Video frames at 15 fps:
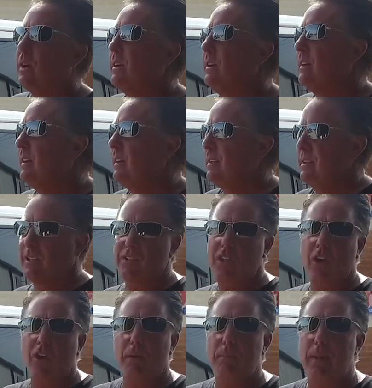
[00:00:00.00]
Now let's
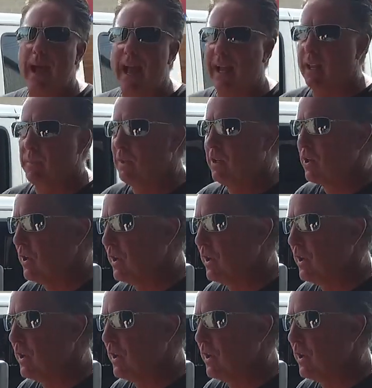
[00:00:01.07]
go to the back. Let me show